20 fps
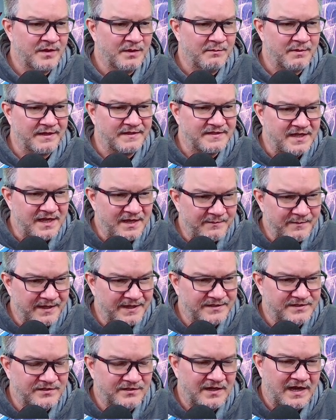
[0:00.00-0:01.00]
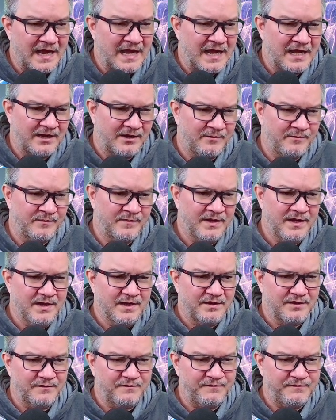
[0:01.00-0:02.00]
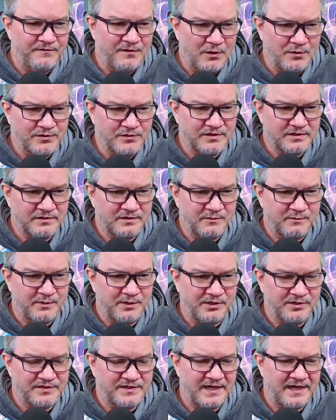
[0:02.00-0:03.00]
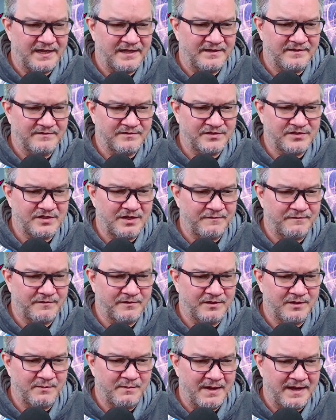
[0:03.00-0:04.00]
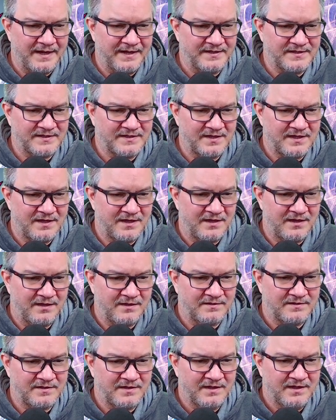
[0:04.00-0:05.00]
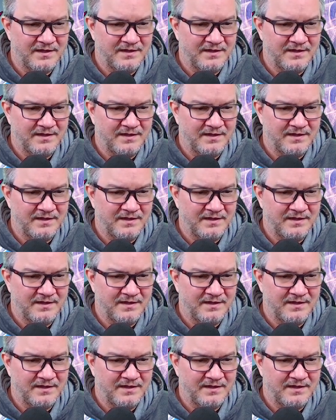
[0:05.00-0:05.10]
My teammates are on them. The foes are debilitated. They're suffering the minus to hit.